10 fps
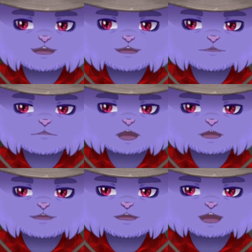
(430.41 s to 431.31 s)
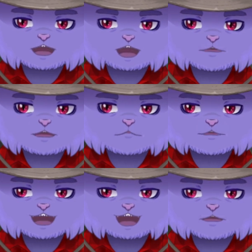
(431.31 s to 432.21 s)
So as a result,
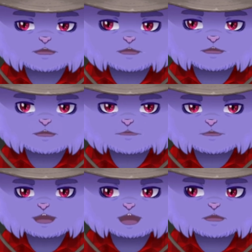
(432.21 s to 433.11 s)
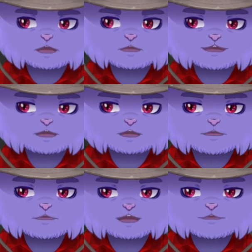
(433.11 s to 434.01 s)
I could just go to Twitter and just
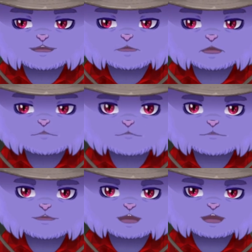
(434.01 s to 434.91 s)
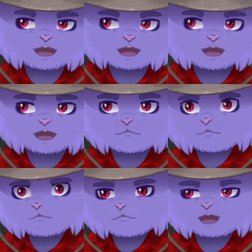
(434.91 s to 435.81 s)
say, hey, this shit's been going on.
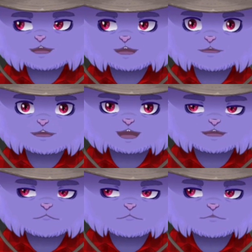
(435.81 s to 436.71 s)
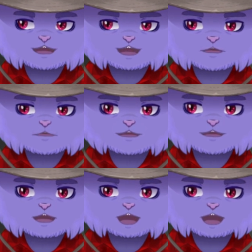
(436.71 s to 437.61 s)
Everyone go there and report it. So as a
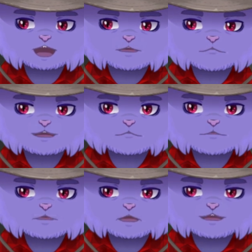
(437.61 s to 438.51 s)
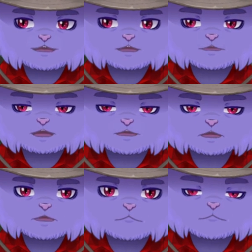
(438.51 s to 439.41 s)
result, and here
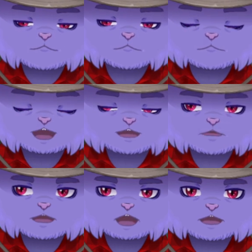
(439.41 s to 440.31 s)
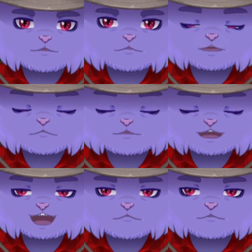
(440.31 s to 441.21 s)
I'm probably Googling something,
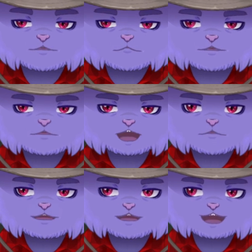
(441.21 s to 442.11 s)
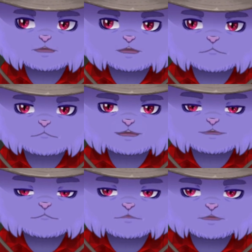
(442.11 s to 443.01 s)
trying to figure something out. I was doing this a lot
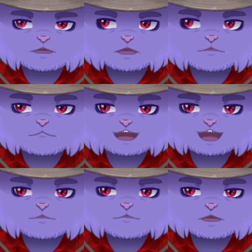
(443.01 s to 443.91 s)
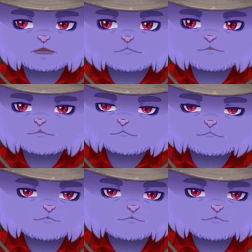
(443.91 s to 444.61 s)
in this video. Clip Studio Paint.